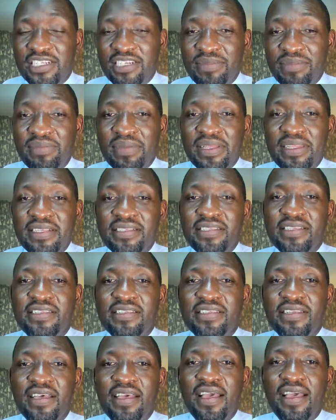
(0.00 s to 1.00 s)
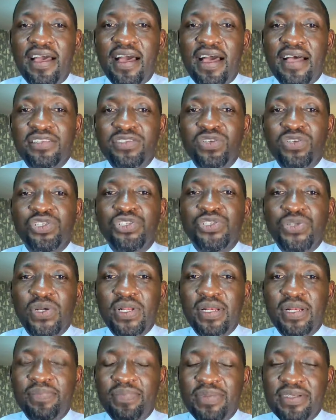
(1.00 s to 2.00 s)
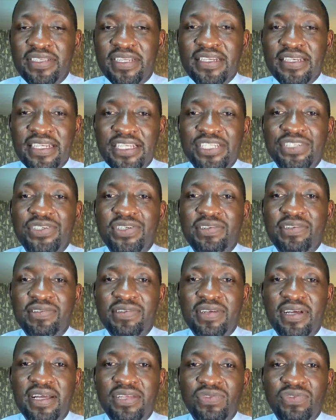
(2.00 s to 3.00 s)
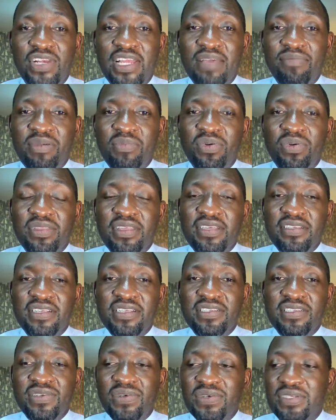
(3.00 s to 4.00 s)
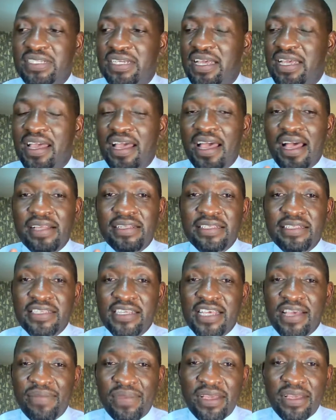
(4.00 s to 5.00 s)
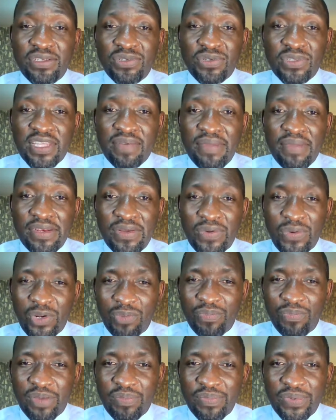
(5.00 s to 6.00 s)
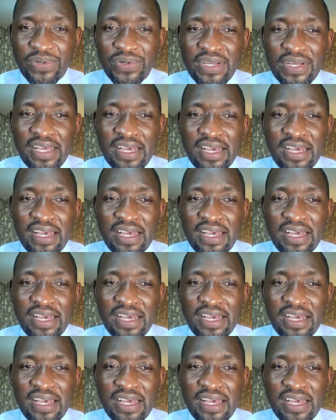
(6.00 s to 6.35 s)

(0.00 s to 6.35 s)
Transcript: Remember, this is a social presentation to lay people. This is not a CME to the medical people.